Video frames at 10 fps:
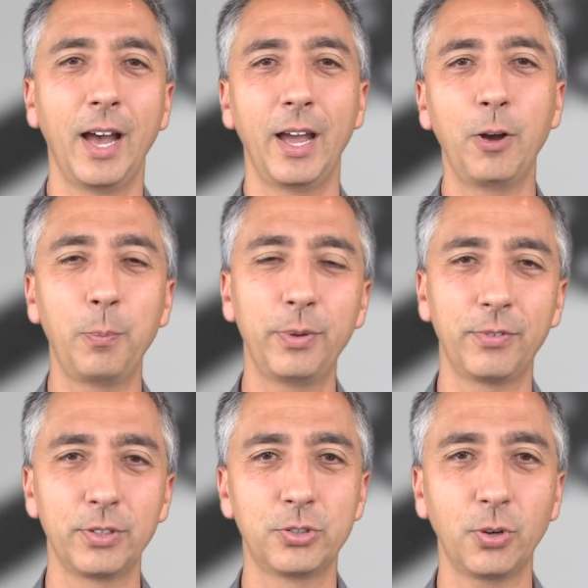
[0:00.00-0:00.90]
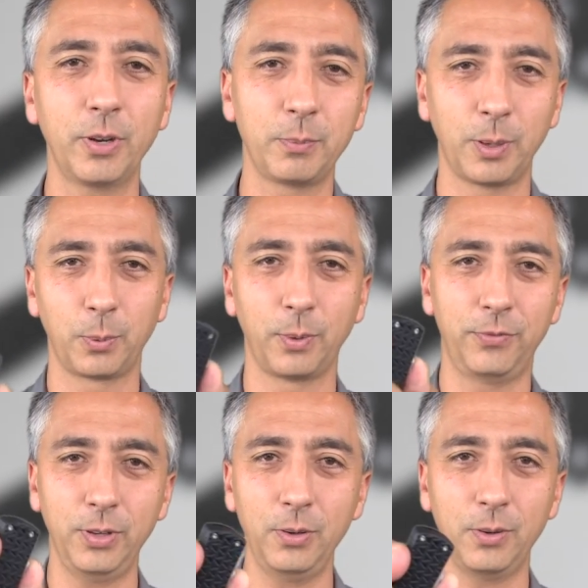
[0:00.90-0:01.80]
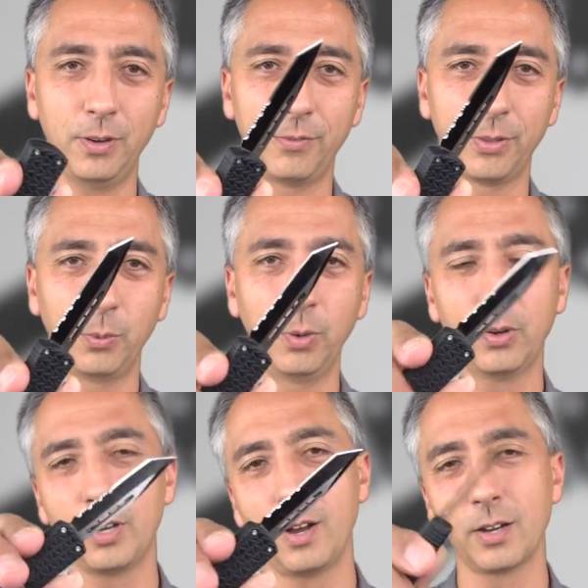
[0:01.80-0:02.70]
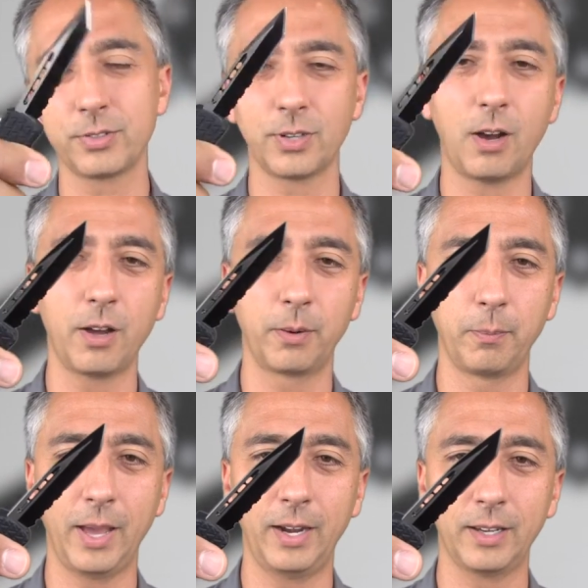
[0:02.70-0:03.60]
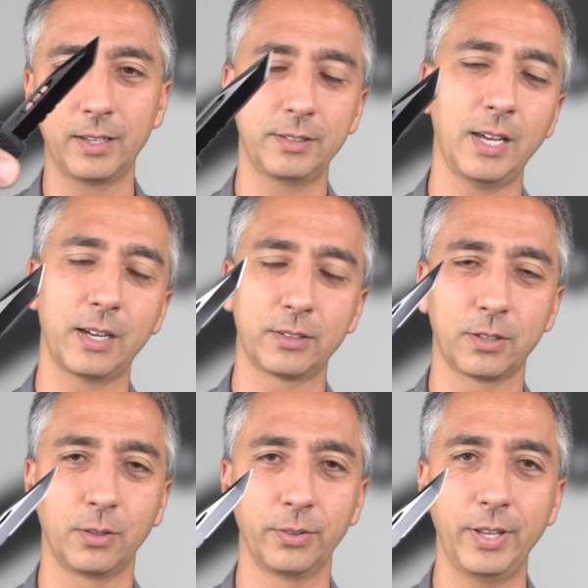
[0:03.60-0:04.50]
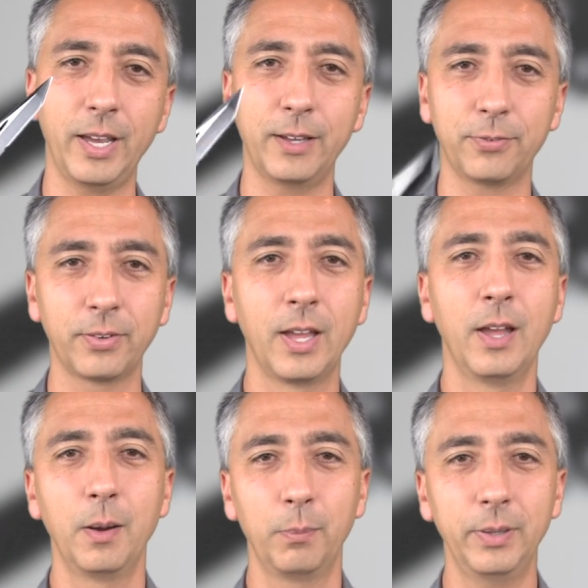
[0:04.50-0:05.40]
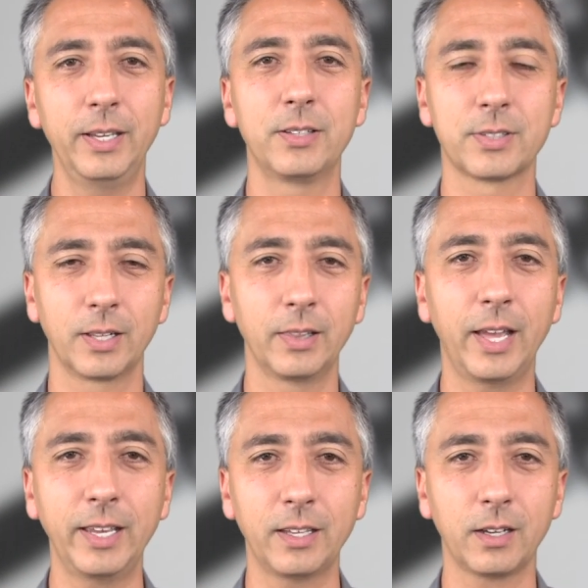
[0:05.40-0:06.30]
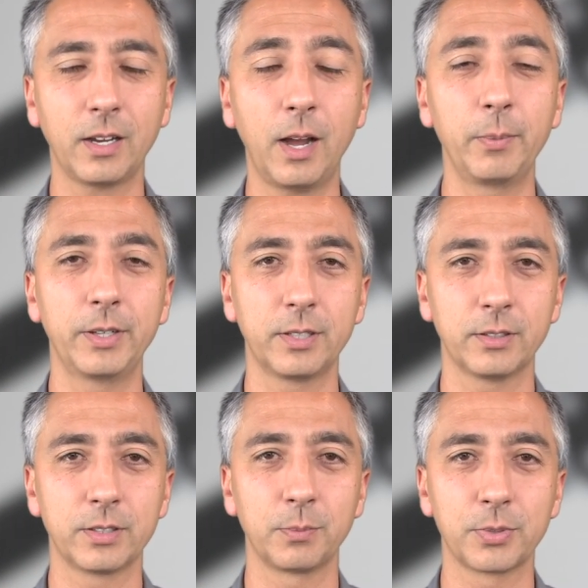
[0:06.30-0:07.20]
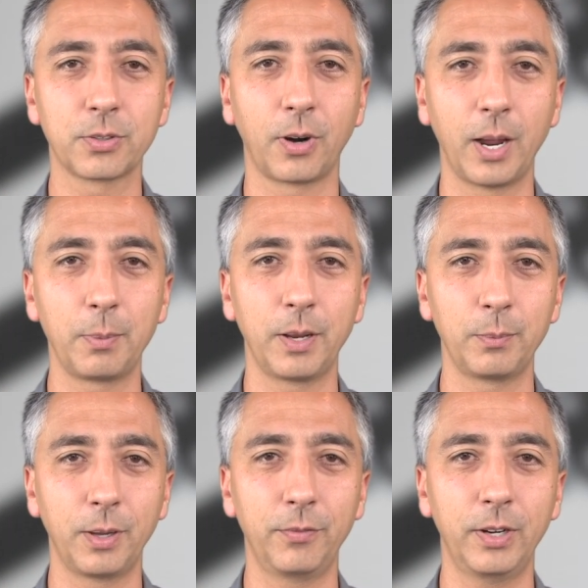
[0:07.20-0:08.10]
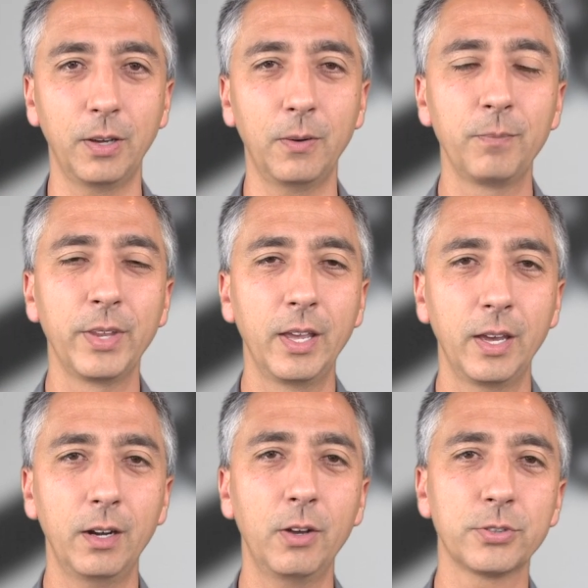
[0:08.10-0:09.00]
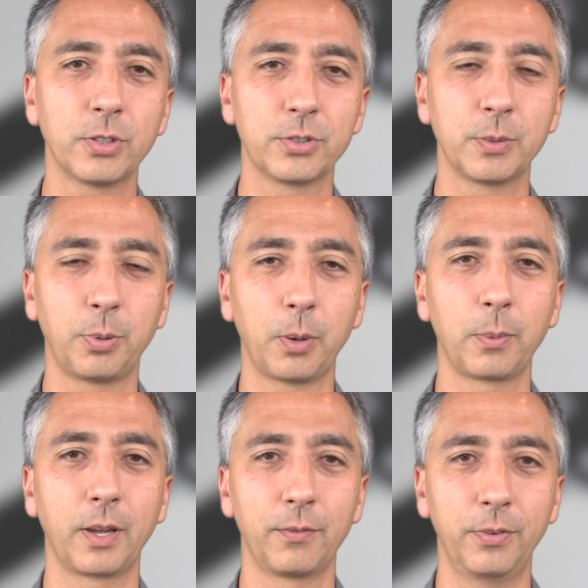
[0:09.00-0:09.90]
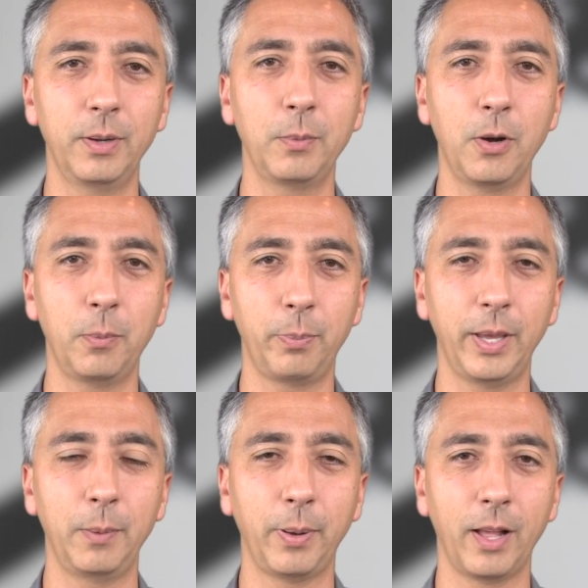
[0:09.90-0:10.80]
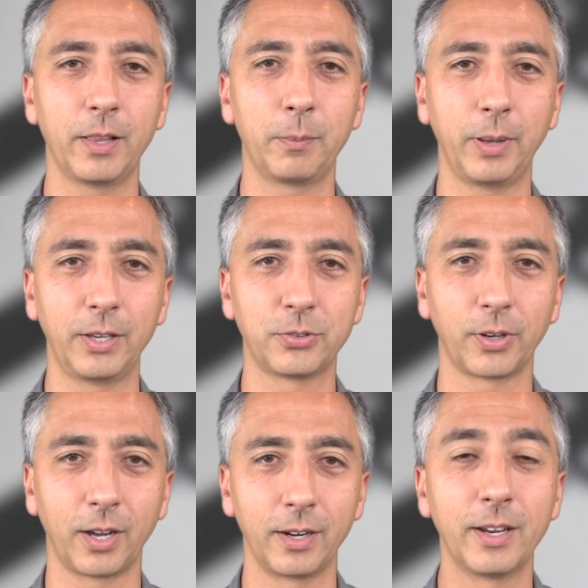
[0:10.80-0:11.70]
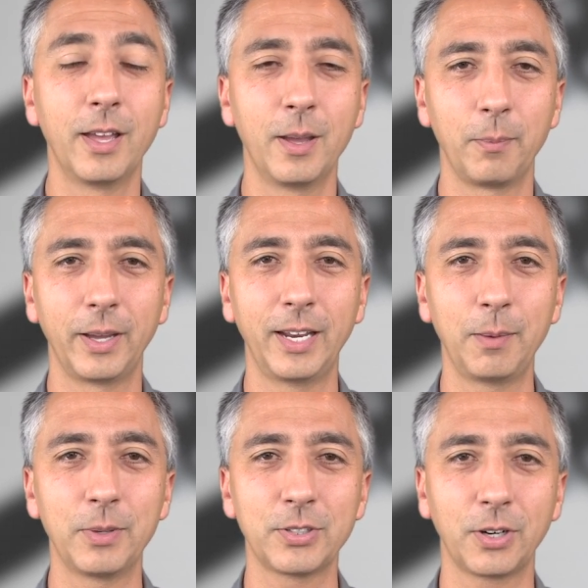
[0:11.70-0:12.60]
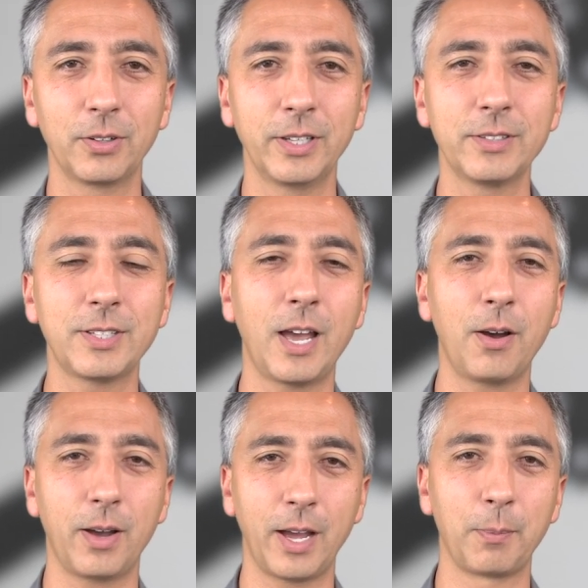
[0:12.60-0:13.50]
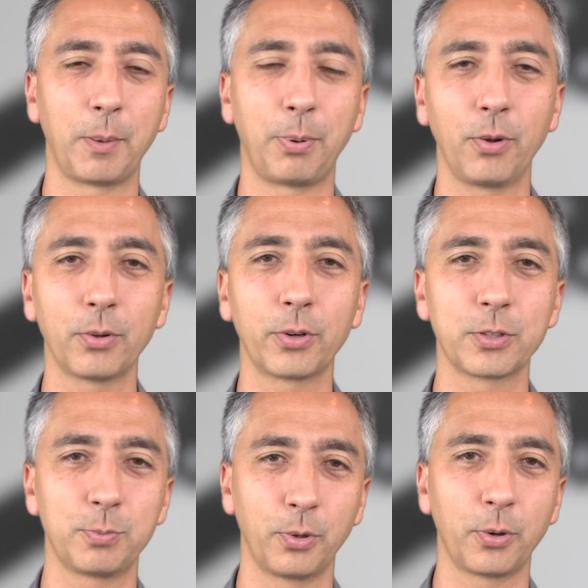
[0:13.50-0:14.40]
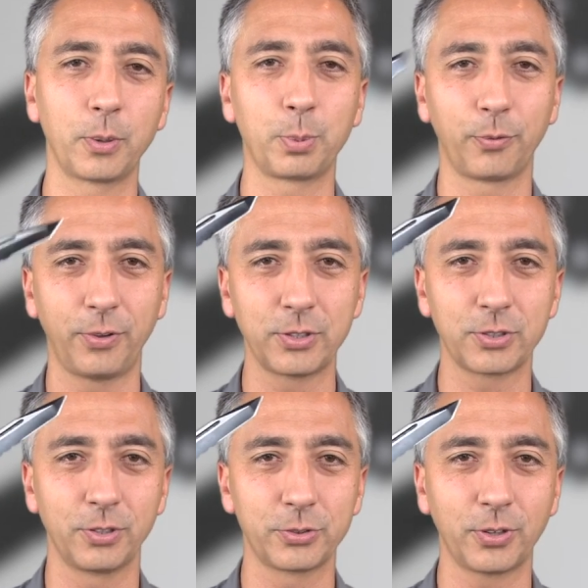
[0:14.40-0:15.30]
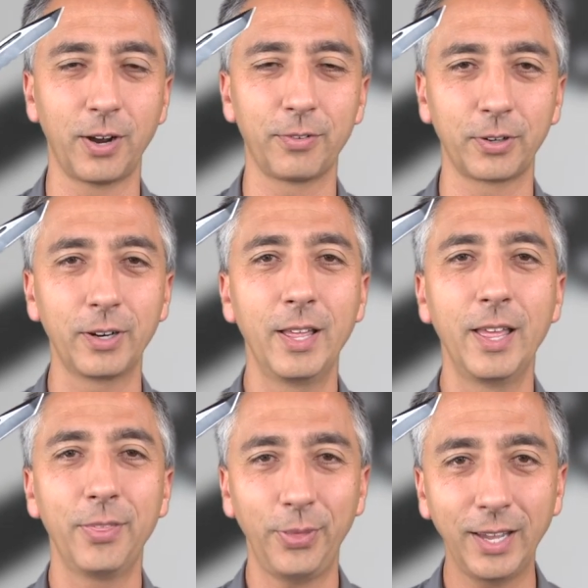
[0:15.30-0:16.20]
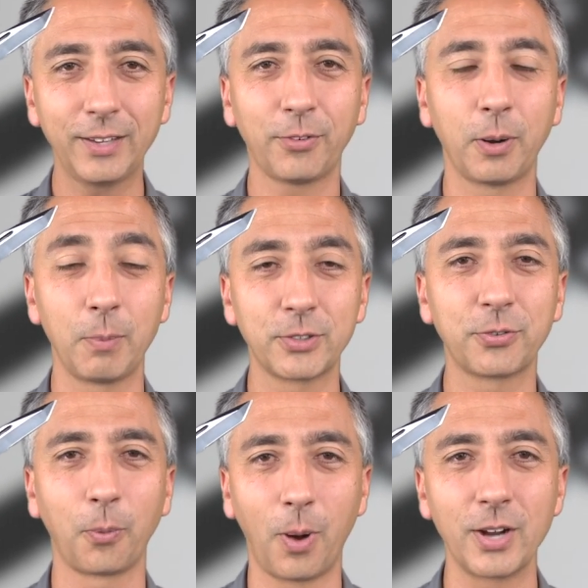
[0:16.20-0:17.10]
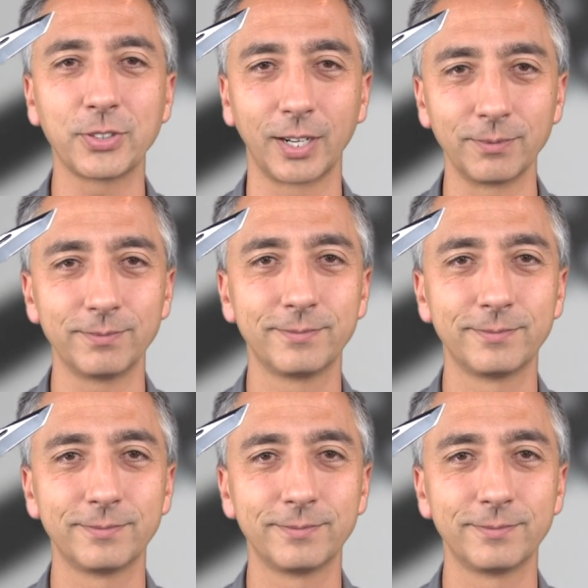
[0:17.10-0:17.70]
I hope you've enjoyed my review of the Wilcox Automatic Tactical Knife. Please like, comment, and subscribe on my video, and also support me on Venmo, PayPal, and Patreon. My name is Aaron Linsdau. I'm a polar explorer and professional traveler. Thank you very much for watching.